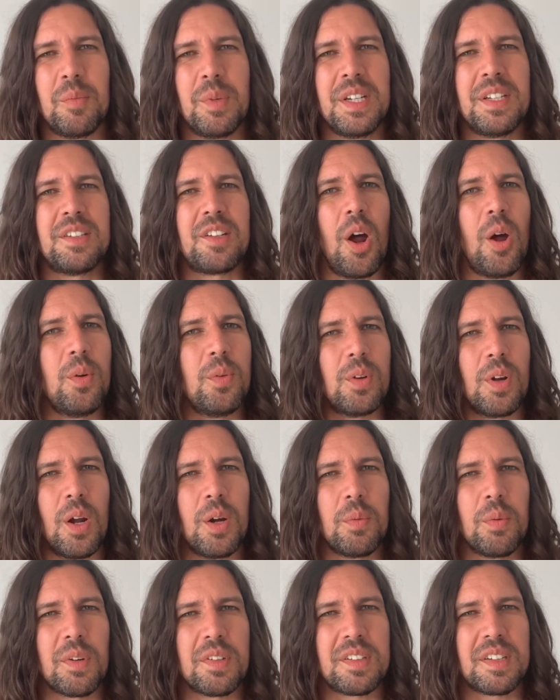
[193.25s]
We don't
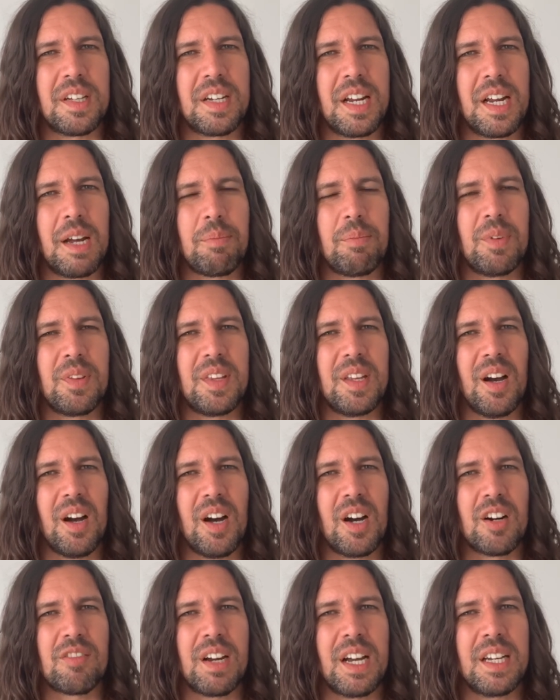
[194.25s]
know what's going to happen with the
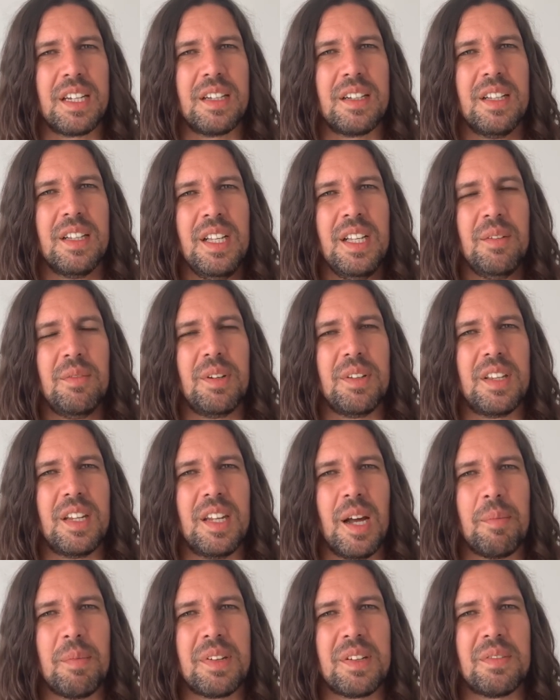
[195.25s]
R rate, with the
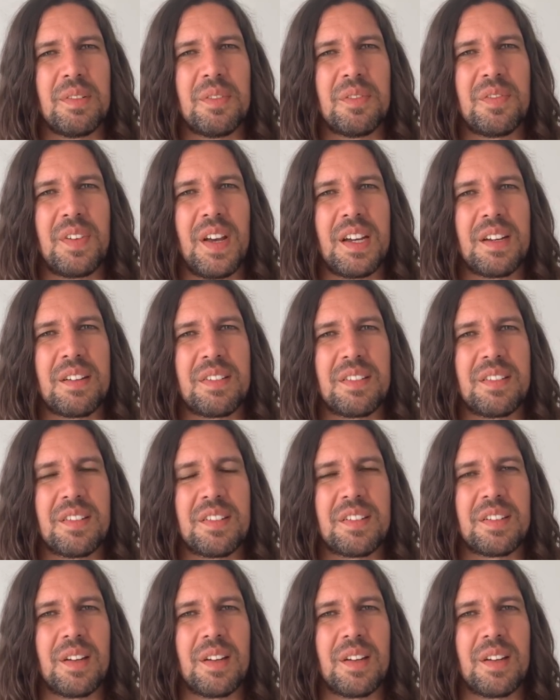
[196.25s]
numbers of infections.